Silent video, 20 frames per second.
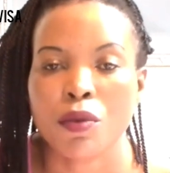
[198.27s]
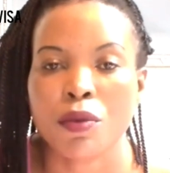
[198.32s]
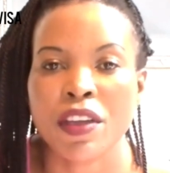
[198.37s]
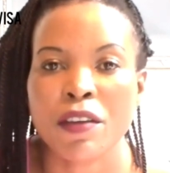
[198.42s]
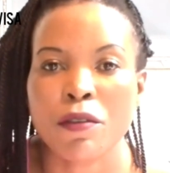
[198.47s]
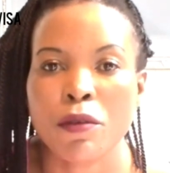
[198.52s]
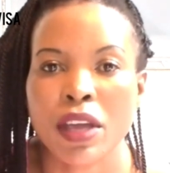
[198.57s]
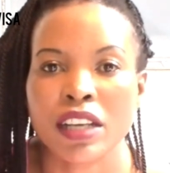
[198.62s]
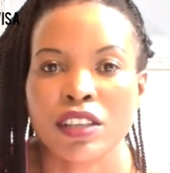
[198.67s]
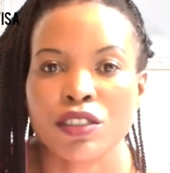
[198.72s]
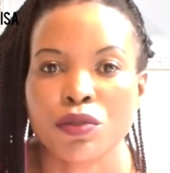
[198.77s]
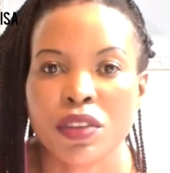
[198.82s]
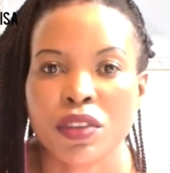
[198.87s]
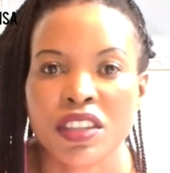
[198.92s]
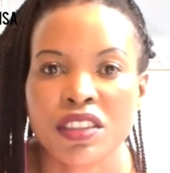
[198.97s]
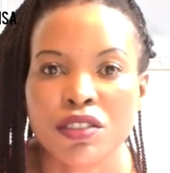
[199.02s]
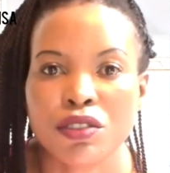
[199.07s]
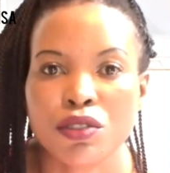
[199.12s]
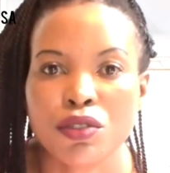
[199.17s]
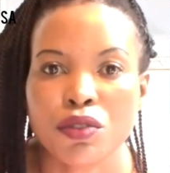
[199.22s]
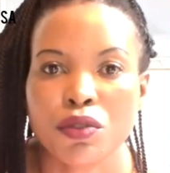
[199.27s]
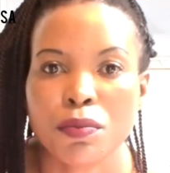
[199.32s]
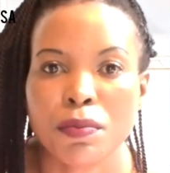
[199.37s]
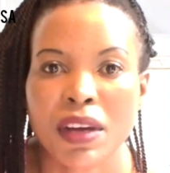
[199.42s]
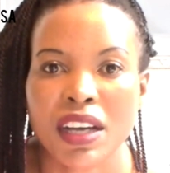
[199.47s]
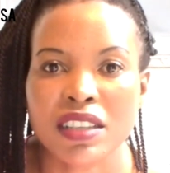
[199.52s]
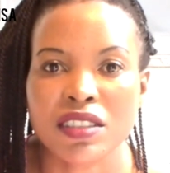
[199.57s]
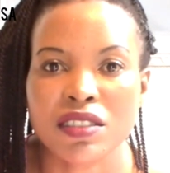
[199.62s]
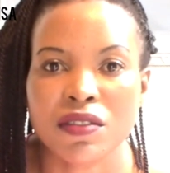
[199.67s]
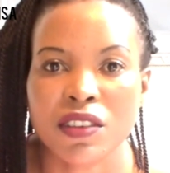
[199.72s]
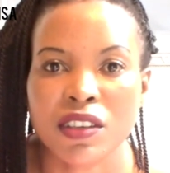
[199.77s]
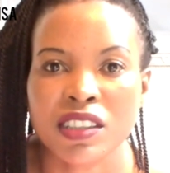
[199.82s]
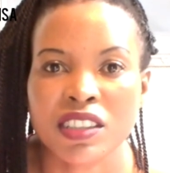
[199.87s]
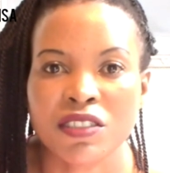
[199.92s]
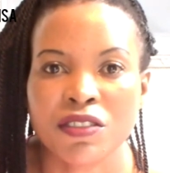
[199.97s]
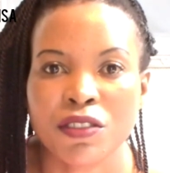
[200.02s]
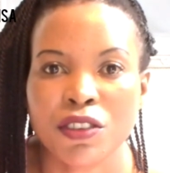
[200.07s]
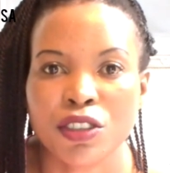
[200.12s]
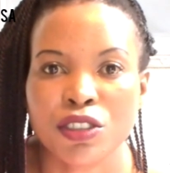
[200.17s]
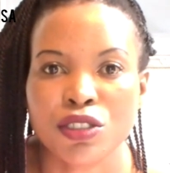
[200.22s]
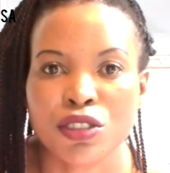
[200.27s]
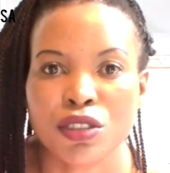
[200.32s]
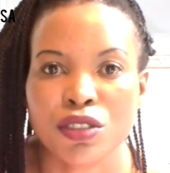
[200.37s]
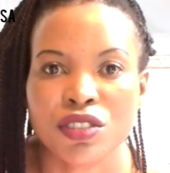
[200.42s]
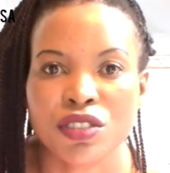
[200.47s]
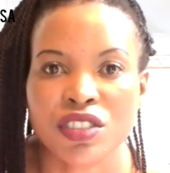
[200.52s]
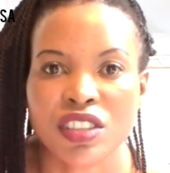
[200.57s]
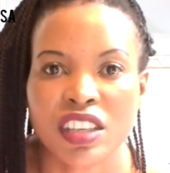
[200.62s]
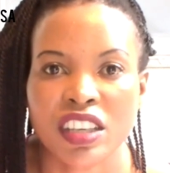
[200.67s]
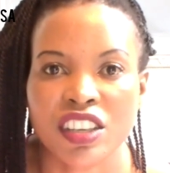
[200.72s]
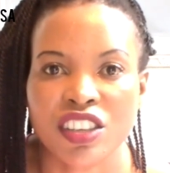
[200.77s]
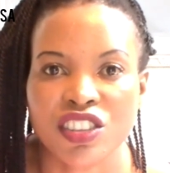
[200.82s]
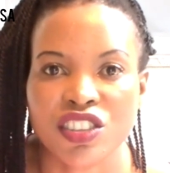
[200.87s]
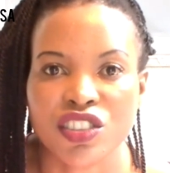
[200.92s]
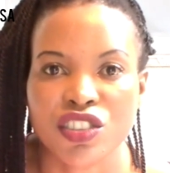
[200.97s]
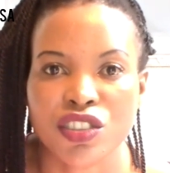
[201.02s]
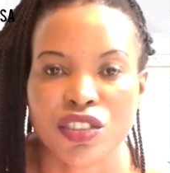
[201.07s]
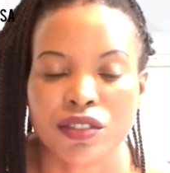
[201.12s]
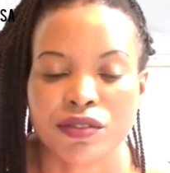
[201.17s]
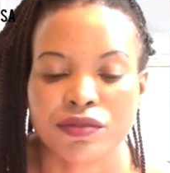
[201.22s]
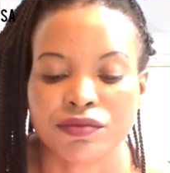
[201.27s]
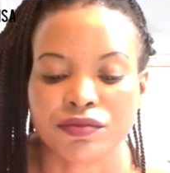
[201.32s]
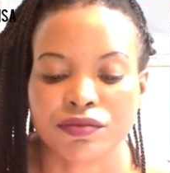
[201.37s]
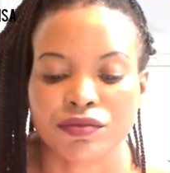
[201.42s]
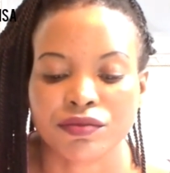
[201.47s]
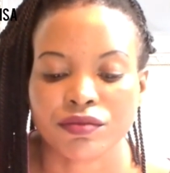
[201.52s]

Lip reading: We went with 2 passport photos each.